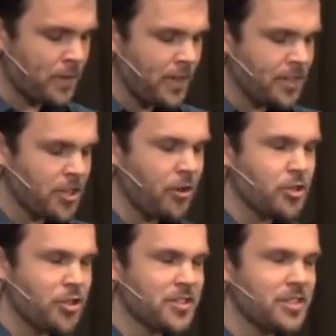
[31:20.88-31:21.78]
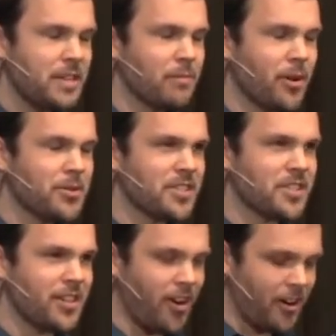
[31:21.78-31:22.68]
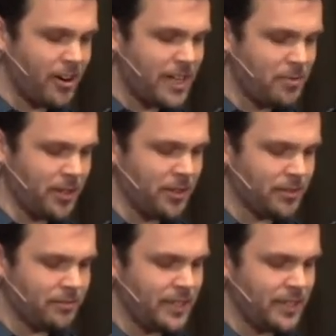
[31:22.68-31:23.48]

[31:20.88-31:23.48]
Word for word: So you can see Moses had already built,